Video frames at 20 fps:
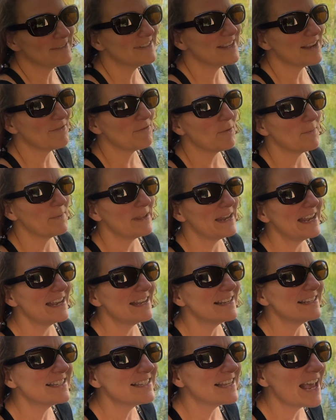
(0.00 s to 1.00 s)
several
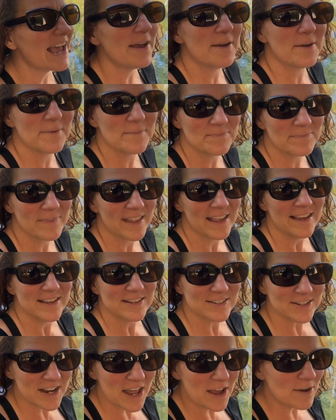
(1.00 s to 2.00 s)
minutes. Um,
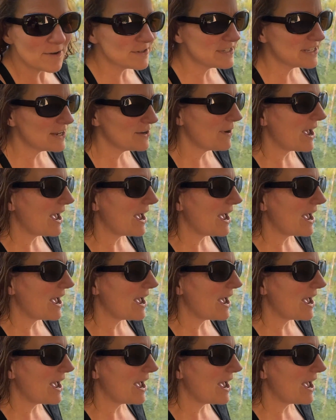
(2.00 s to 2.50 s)
so no, so